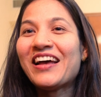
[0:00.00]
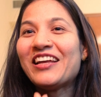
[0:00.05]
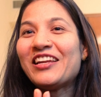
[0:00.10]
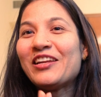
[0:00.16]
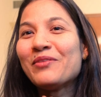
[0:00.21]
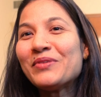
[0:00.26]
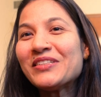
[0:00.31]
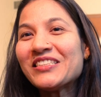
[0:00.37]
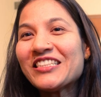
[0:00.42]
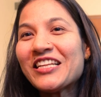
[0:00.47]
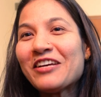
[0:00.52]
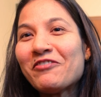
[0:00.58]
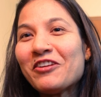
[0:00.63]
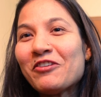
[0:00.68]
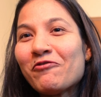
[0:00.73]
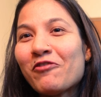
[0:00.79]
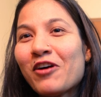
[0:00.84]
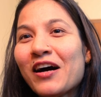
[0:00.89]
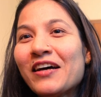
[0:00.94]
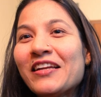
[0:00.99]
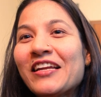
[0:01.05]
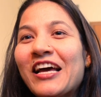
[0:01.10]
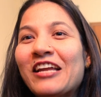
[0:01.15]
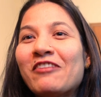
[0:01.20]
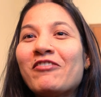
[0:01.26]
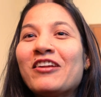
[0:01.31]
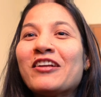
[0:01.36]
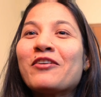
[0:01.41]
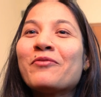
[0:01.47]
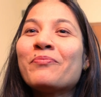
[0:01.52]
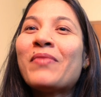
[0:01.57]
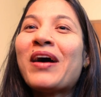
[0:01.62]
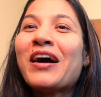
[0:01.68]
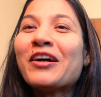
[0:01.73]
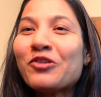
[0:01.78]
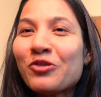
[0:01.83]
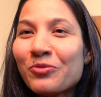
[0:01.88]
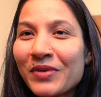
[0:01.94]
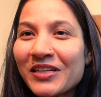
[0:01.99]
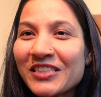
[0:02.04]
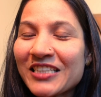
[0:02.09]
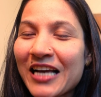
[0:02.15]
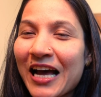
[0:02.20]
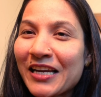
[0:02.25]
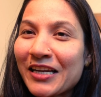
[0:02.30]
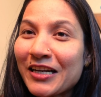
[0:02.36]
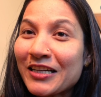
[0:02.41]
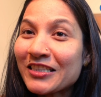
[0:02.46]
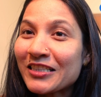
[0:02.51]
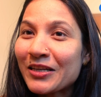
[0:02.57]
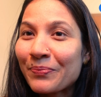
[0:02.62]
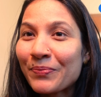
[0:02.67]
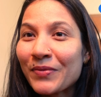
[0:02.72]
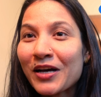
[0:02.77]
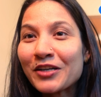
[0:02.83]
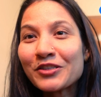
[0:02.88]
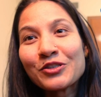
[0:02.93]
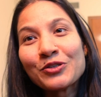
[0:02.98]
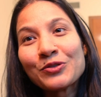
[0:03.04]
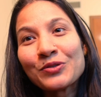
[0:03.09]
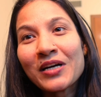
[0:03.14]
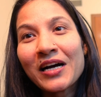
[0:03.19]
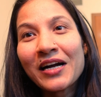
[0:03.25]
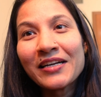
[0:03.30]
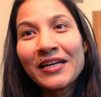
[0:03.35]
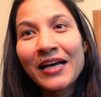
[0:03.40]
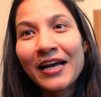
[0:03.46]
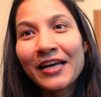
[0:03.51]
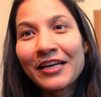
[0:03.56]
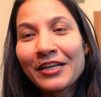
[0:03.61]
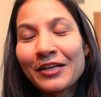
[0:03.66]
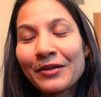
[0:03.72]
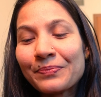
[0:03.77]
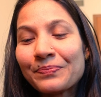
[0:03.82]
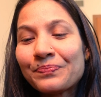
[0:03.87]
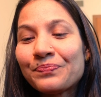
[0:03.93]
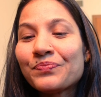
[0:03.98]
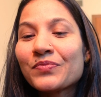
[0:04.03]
Namaste everyone and welcome back to my channel Sapna's Yoga Diary.